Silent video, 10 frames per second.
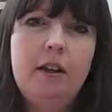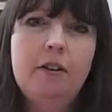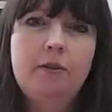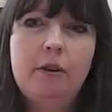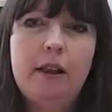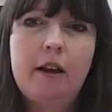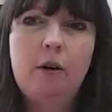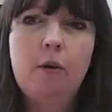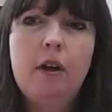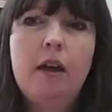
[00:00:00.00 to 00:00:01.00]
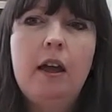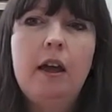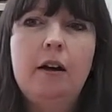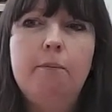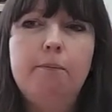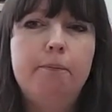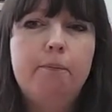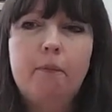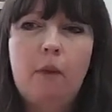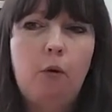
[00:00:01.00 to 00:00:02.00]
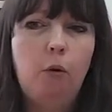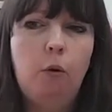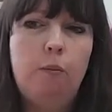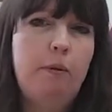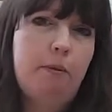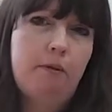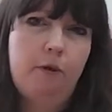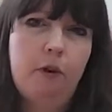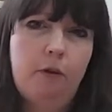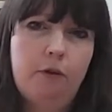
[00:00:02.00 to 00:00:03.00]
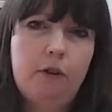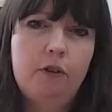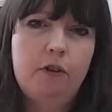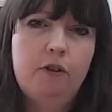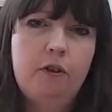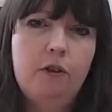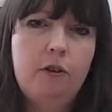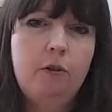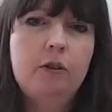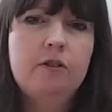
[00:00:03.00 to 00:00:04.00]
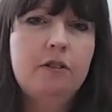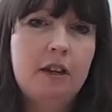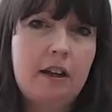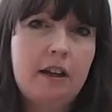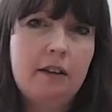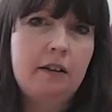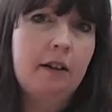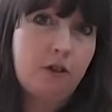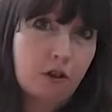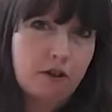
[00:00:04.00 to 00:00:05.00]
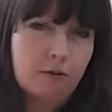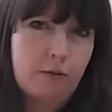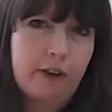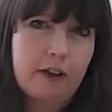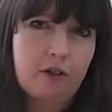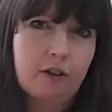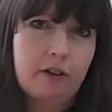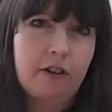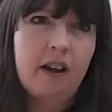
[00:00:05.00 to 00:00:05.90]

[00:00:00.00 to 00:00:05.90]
to allow um, all people involved to see each other's reflection,